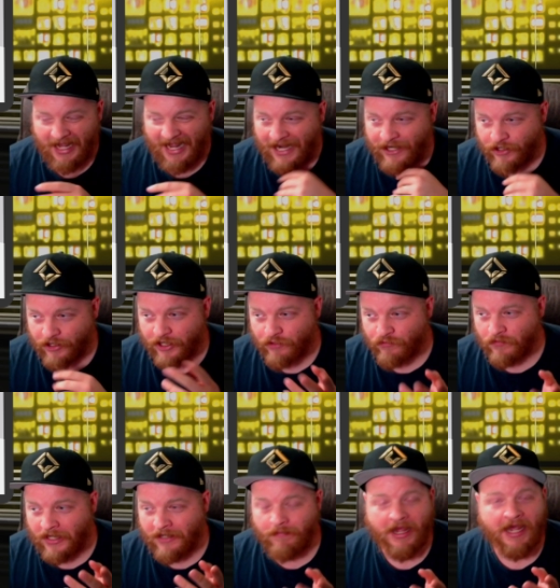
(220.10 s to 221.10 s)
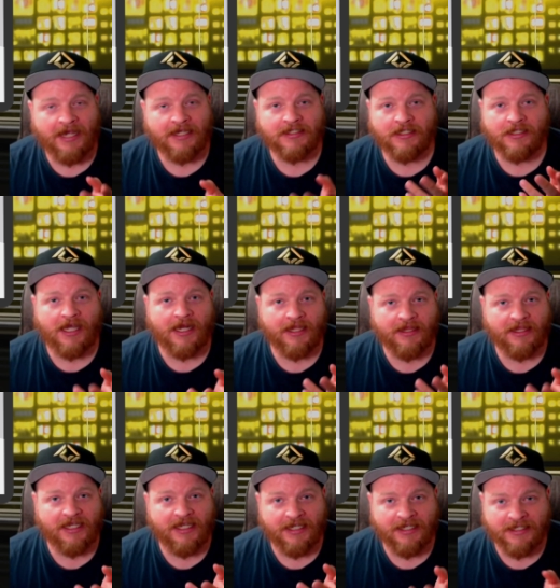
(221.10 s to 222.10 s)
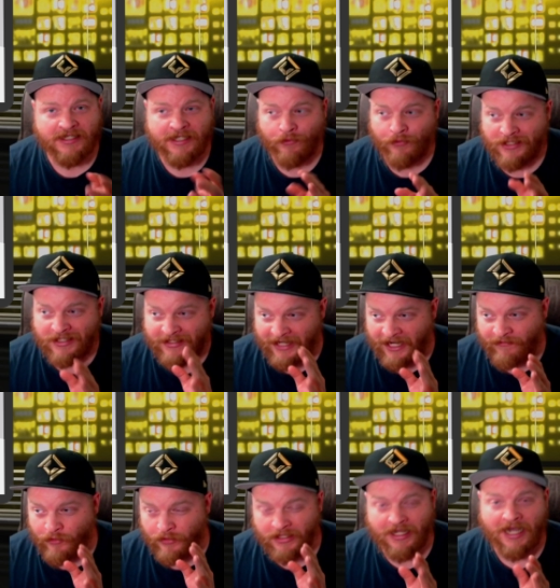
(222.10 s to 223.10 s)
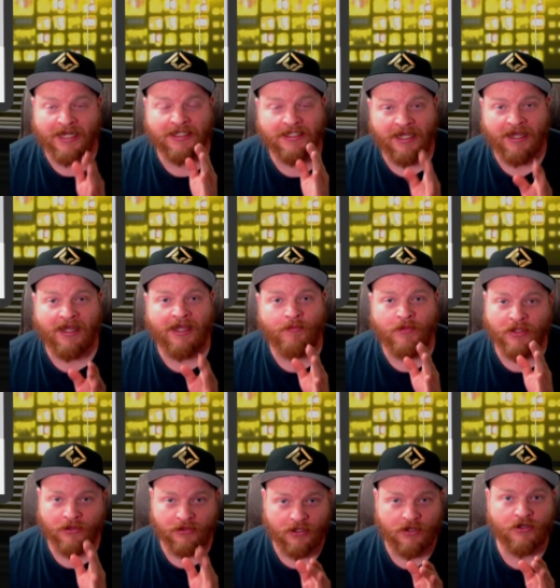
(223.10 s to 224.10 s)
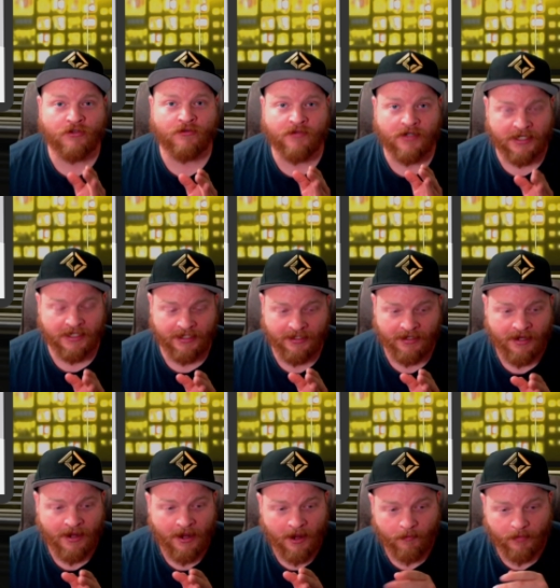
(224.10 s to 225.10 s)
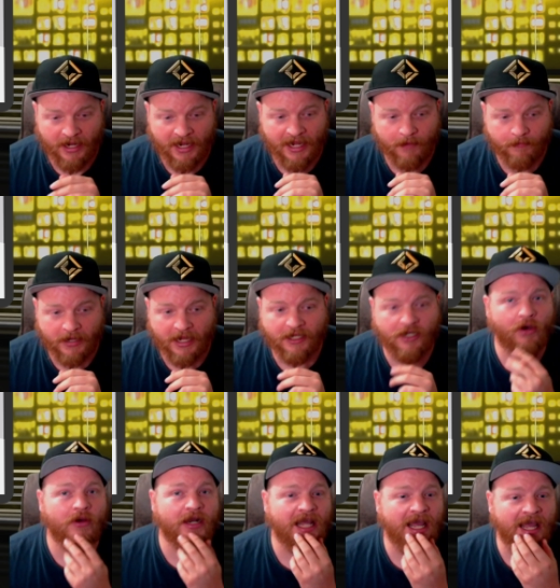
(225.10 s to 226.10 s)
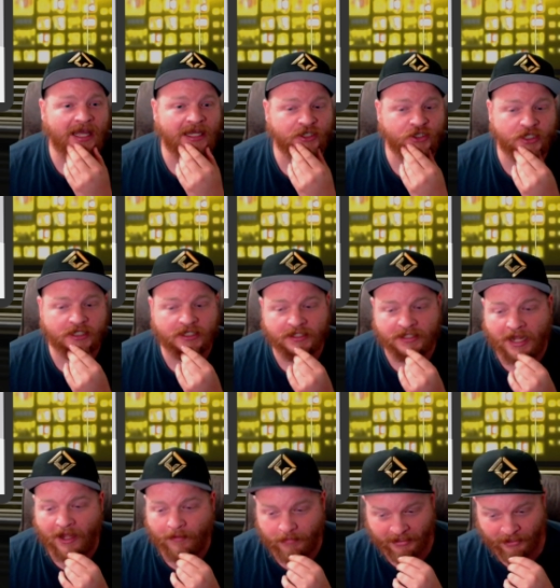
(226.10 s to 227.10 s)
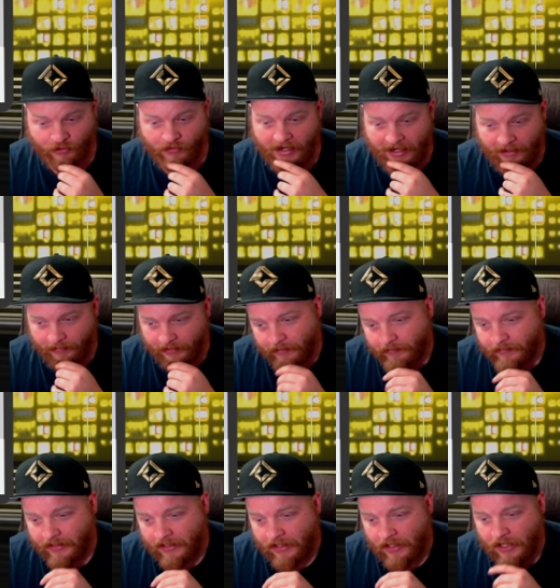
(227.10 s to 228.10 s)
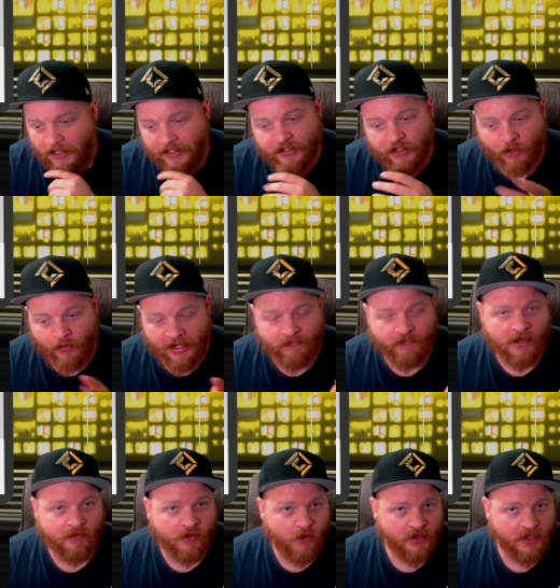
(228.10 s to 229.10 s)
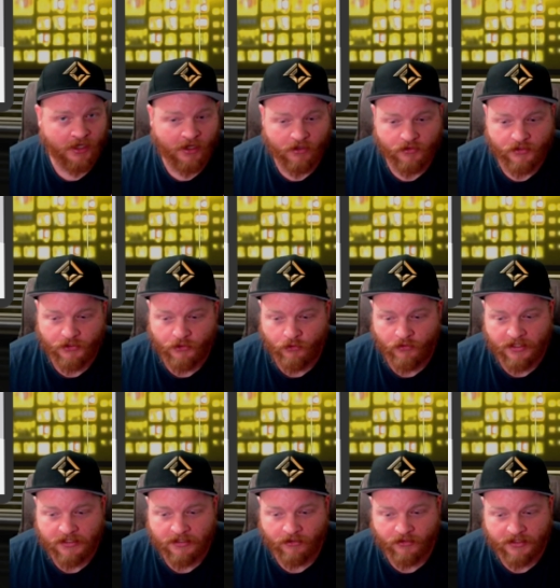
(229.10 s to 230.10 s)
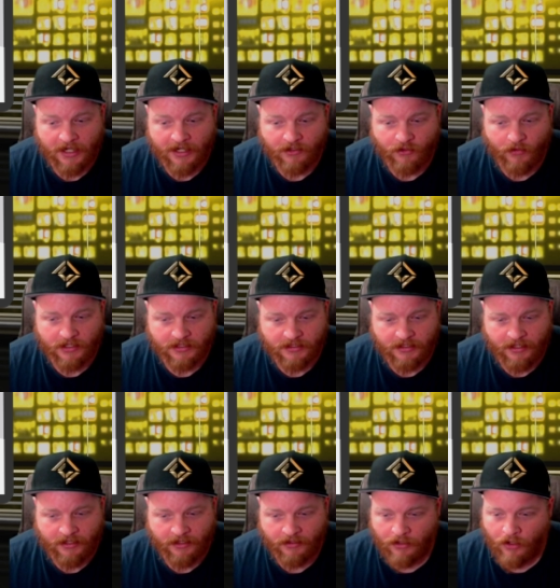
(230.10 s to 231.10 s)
And you're going to run past a lot of things that would save you a lot of time in the long run by going ahead and just stopping and grabbing them. So if I'm going to go do this little side quest here,